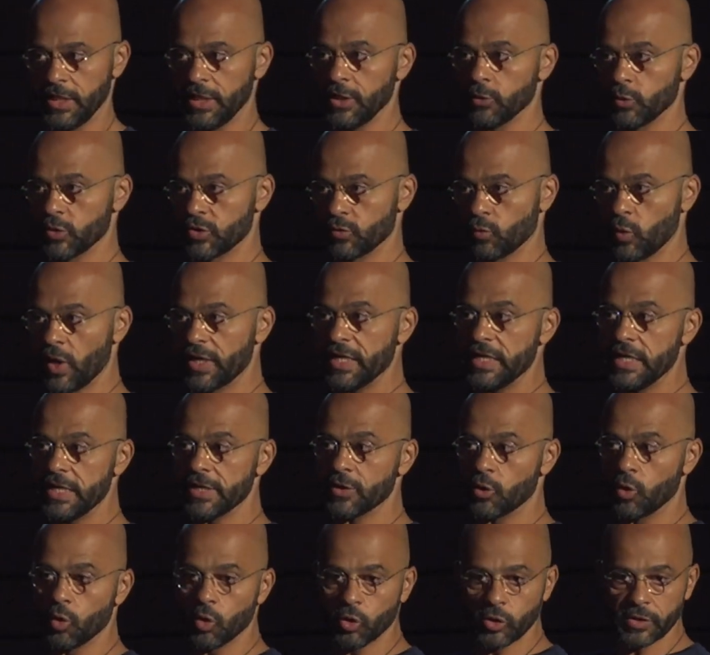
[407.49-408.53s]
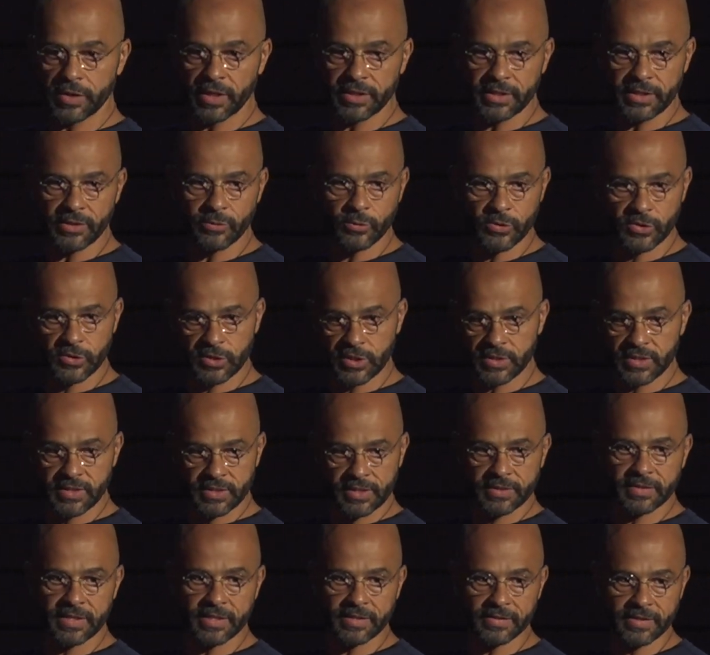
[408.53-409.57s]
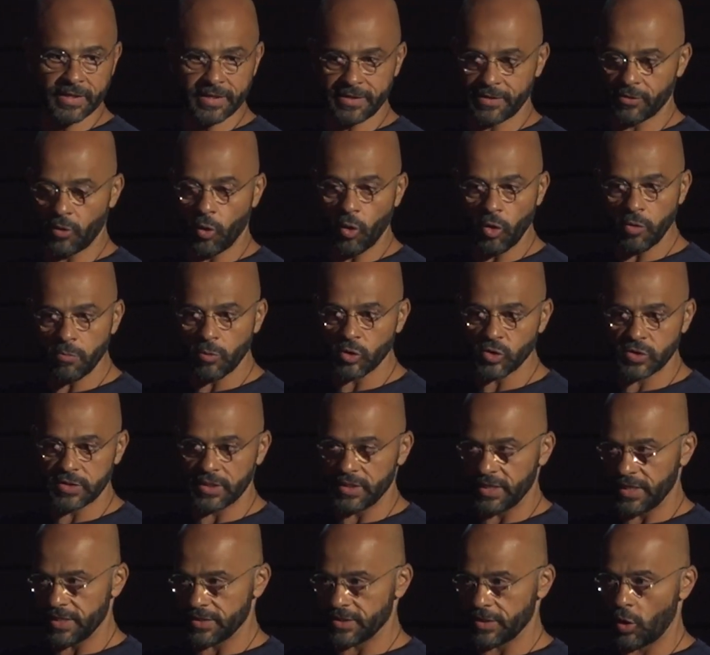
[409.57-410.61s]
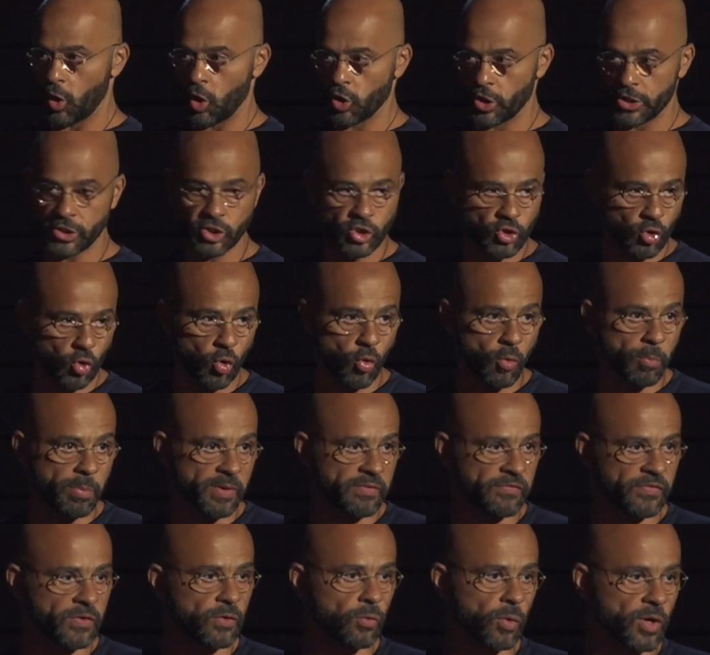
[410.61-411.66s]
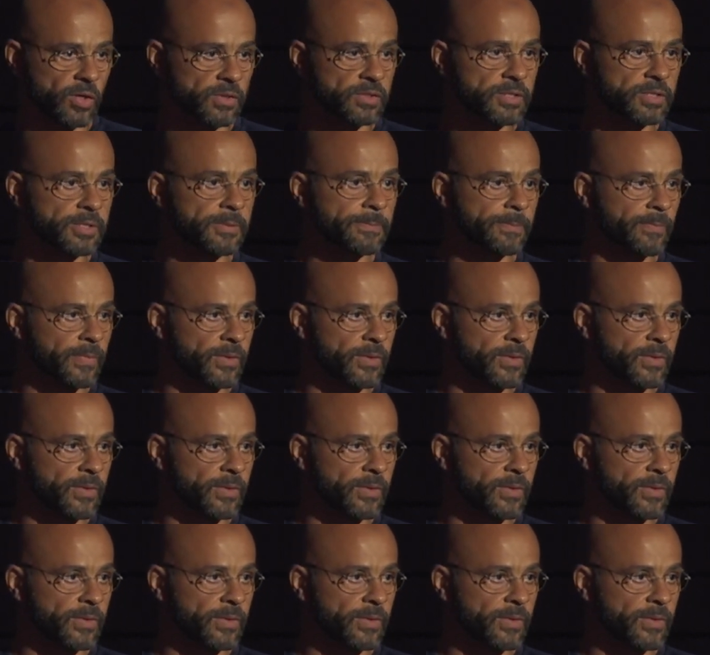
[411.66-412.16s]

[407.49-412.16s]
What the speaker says: he was 1 year old and he was just sitting there almost in his orange robe, if you want.